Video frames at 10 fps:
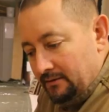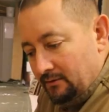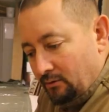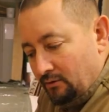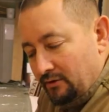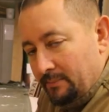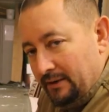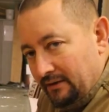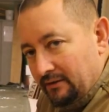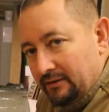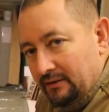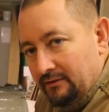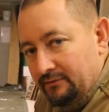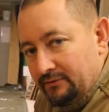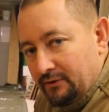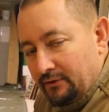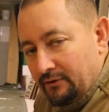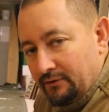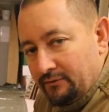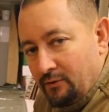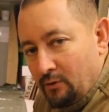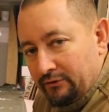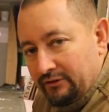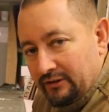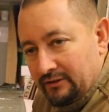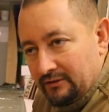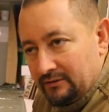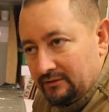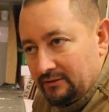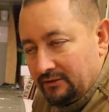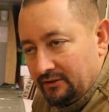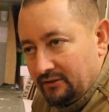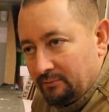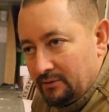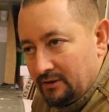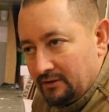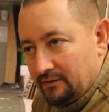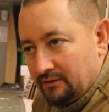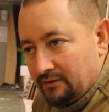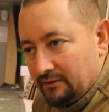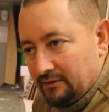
all the parallel for the foresail is being